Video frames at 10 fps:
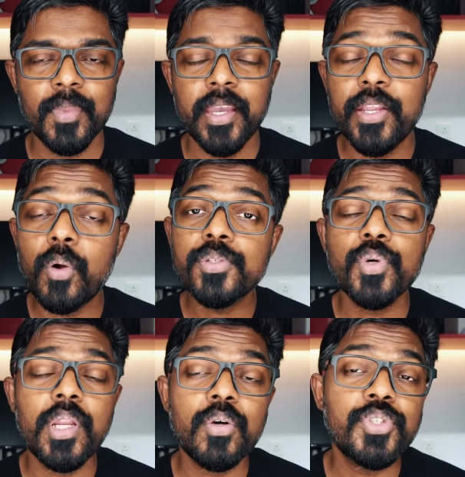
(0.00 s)
It also
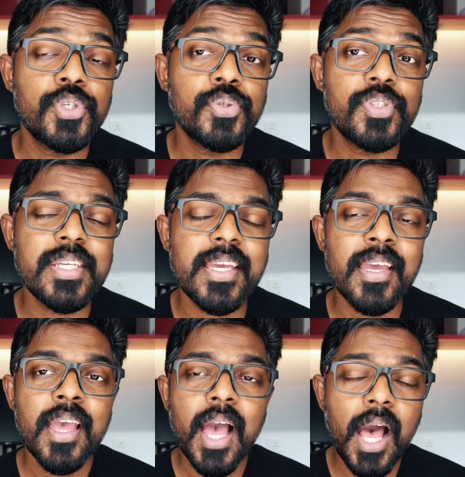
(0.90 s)
allows you to see
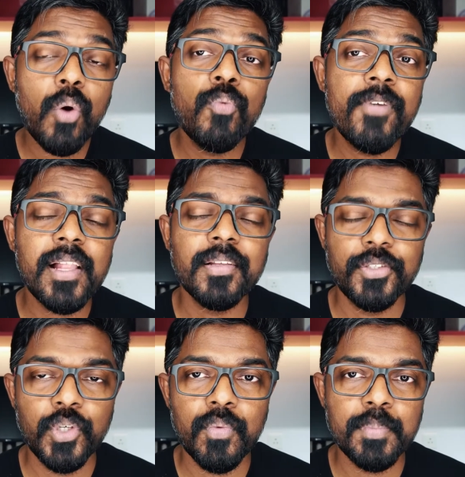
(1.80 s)
how well
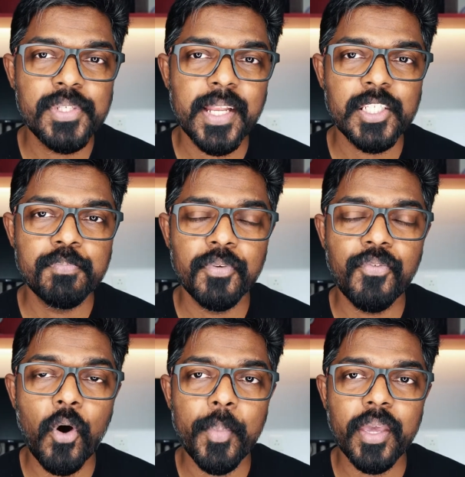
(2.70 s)
your website is
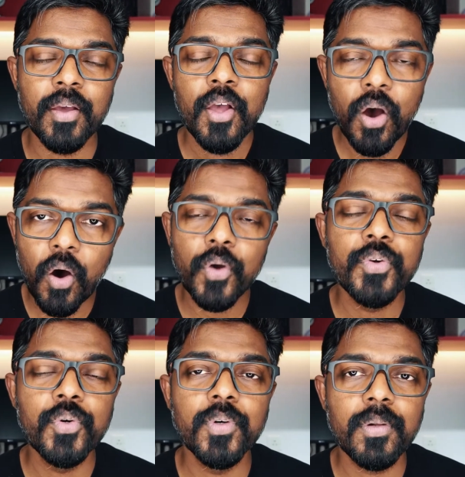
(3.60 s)
performing on
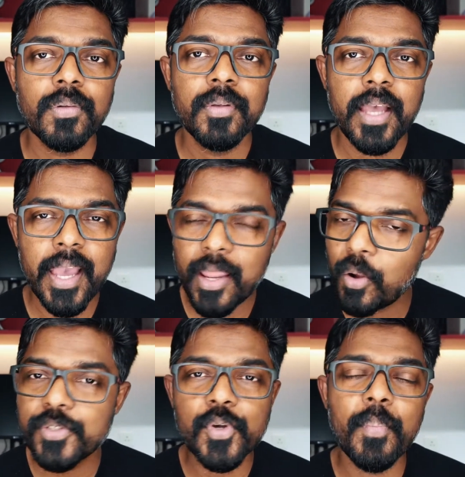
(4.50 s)
Google and
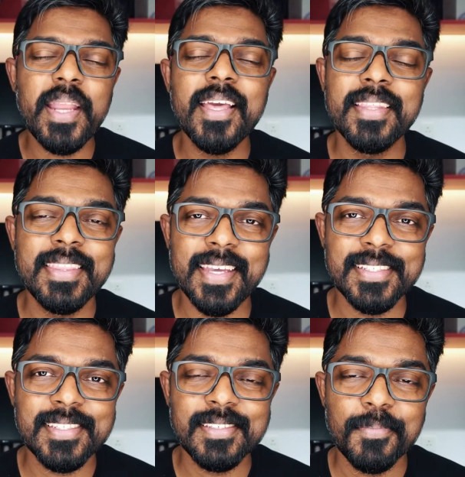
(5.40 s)
also many other
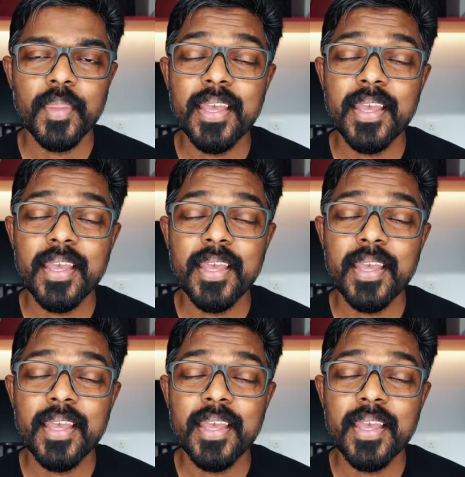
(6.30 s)
things.